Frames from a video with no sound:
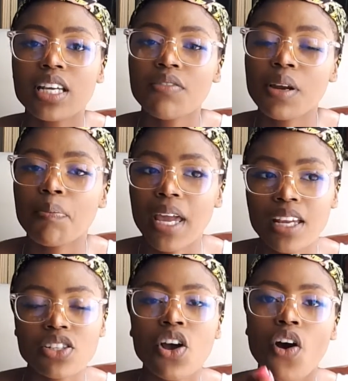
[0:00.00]
give it a
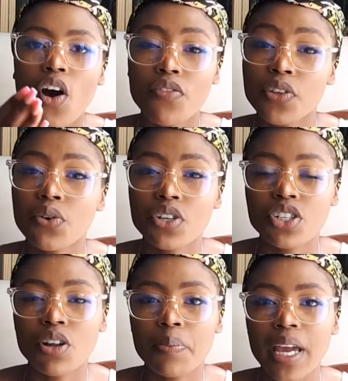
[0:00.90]
paint of the
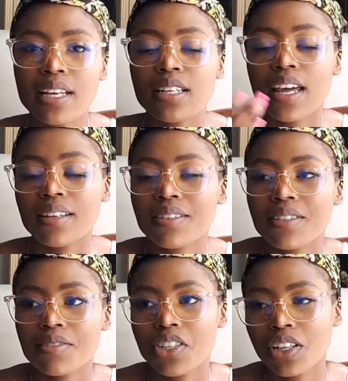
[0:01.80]
original paint, and
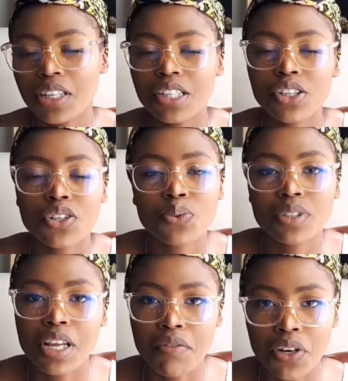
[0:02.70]
your landlord will
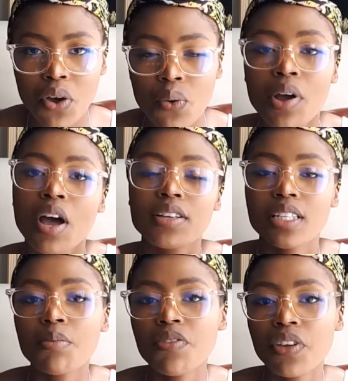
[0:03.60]
never know.
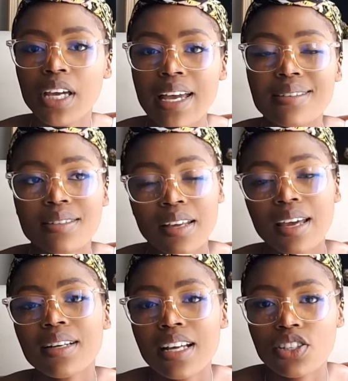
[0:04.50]
Some of you guys
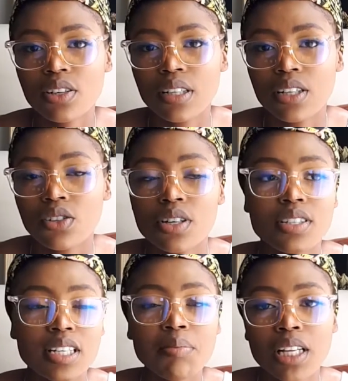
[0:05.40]
can ask your landlord.
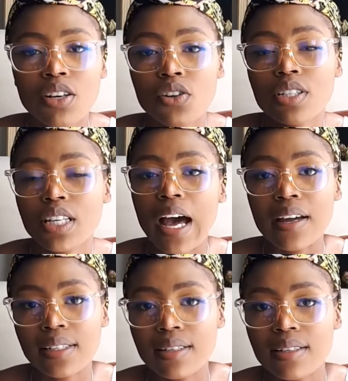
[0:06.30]
Some landlords
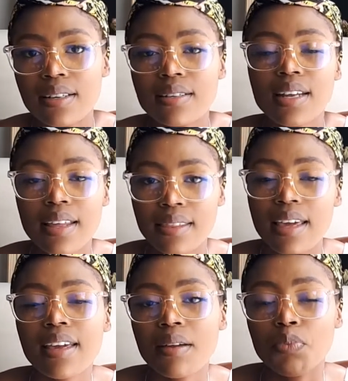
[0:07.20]
are lenient and they
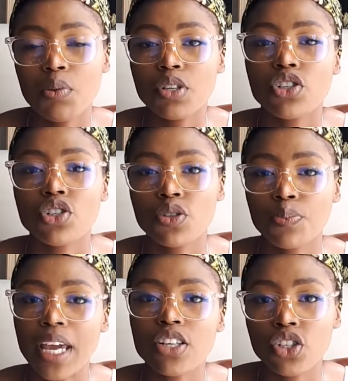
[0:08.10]
can permit you to
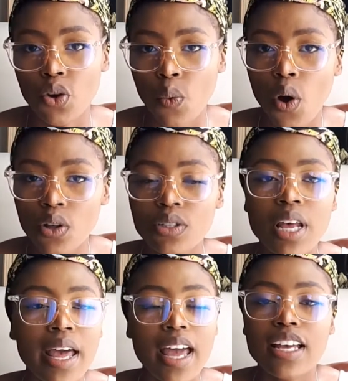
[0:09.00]
paint your walls
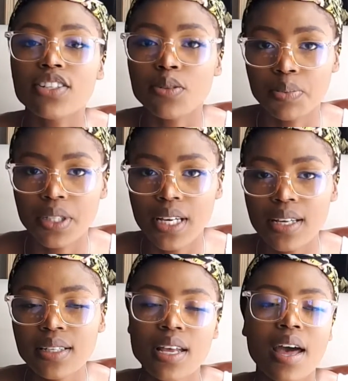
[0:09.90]
as you
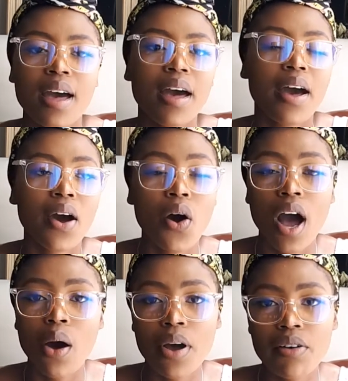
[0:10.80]
please. Or
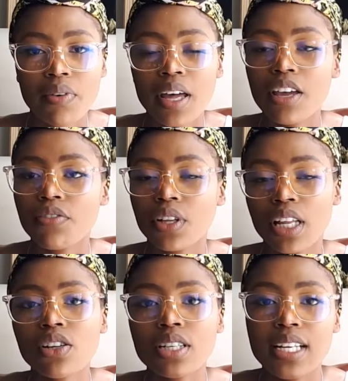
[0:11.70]
however, if your
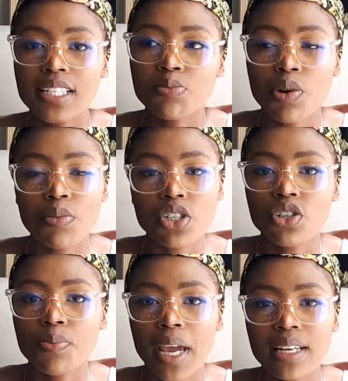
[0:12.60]
landlord doesn't permit
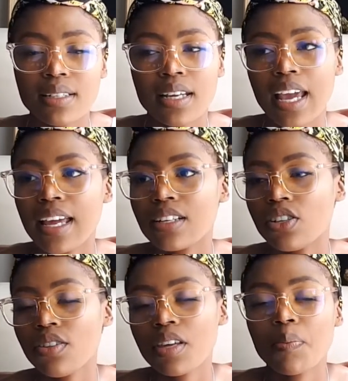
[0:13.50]
you painting and
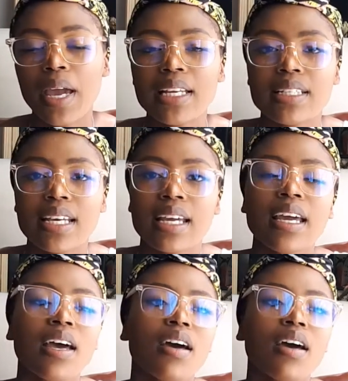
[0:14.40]
you think painting